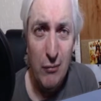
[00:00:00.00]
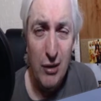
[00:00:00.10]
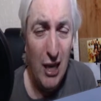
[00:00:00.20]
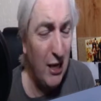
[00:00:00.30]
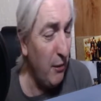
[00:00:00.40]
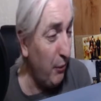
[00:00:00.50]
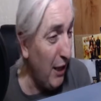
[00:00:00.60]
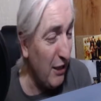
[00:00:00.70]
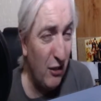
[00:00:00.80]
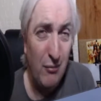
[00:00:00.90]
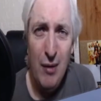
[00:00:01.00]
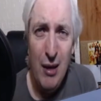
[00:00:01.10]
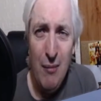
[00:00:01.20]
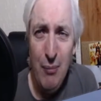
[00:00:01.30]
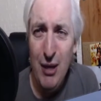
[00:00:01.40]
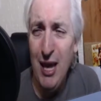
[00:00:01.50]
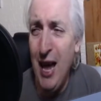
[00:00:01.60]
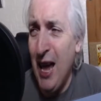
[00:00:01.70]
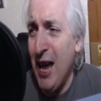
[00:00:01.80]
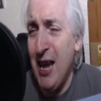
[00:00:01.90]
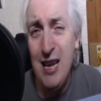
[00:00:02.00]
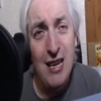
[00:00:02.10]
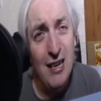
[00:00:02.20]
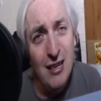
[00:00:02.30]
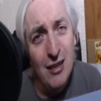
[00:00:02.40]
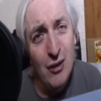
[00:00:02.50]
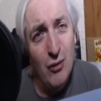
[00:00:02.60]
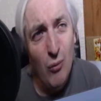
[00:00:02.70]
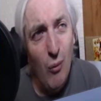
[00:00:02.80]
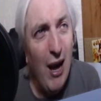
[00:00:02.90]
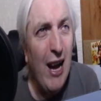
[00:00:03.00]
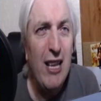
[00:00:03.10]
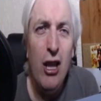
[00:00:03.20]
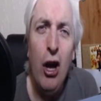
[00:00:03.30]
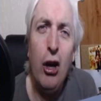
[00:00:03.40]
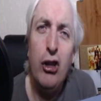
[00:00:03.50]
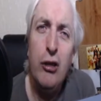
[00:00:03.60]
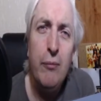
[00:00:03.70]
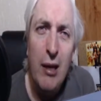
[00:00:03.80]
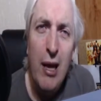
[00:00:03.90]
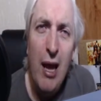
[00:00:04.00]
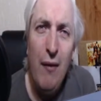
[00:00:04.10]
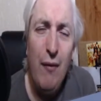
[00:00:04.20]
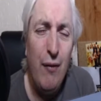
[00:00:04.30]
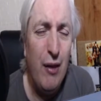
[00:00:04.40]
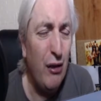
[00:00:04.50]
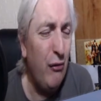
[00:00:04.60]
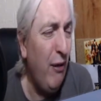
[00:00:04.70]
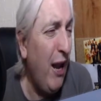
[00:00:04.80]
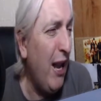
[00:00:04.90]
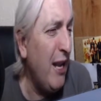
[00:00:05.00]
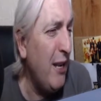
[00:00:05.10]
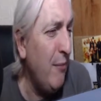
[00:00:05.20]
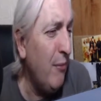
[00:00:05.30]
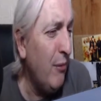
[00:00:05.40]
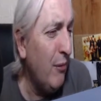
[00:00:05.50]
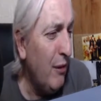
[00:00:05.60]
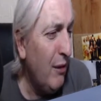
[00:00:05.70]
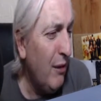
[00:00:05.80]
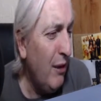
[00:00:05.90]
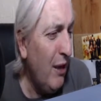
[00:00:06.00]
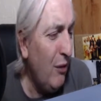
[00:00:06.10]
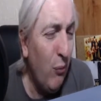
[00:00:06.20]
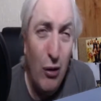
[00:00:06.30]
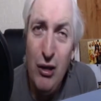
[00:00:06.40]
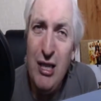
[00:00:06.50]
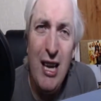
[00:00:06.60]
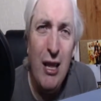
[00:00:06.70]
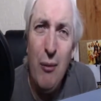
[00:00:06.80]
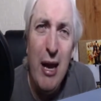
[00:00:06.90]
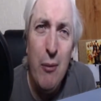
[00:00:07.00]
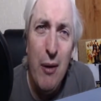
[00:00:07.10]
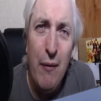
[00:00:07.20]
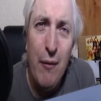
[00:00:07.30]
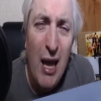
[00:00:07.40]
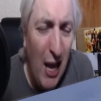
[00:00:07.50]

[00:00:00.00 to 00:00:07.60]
taking place. But hey, why not if the crime is one to get away with?